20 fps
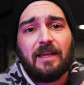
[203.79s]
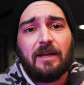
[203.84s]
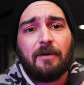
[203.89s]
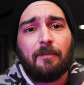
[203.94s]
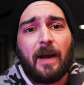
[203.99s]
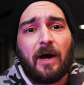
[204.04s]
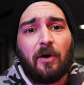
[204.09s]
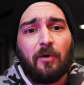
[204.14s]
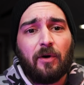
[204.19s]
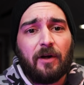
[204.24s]
the
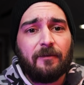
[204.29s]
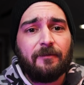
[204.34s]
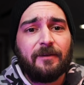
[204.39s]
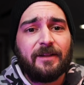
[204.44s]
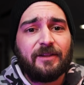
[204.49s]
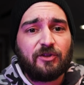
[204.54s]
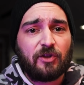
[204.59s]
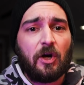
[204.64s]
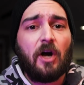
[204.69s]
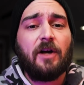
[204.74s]
amount of
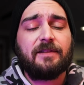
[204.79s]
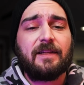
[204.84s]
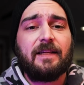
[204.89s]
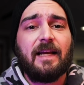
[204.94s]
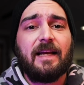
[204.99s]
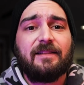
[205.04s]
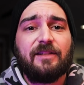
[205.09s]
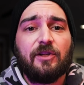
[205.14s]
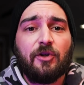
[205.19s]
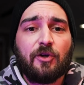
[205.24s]
exhaust
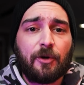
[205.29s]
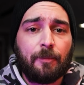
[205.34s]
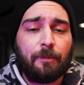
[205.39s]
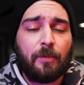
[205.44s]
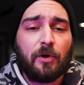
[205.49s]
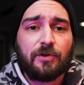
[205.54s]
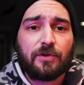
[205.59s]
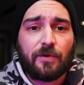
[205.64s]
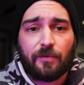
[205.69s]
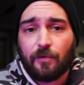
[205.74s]
gas that you can
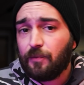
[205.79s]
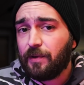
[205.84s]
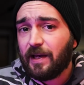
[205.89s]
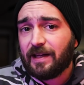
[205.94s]
push through